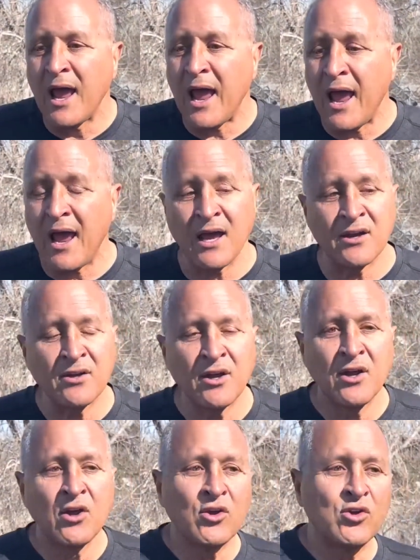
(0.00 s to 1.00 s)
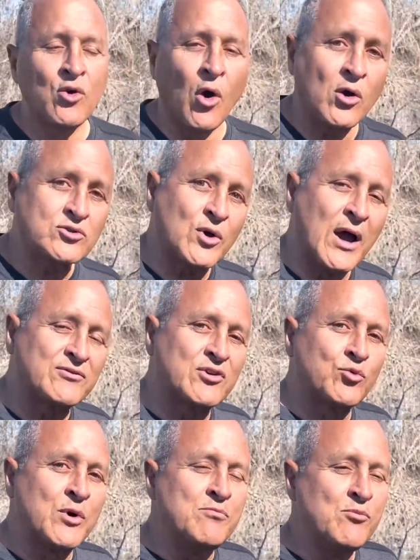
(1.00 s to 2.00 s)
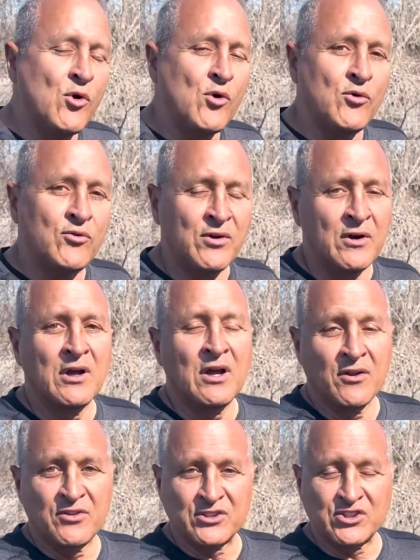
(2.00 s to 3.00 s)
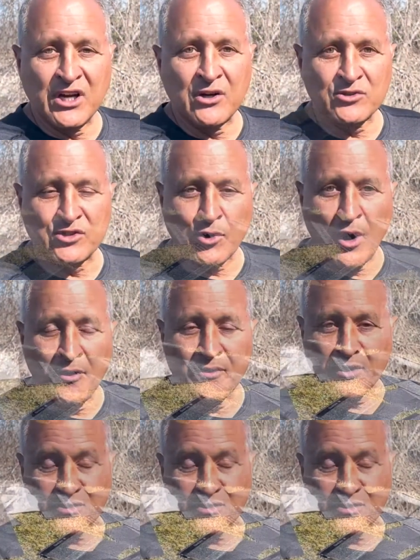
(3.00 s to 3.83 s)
And you also have to remove the shingles that are on there.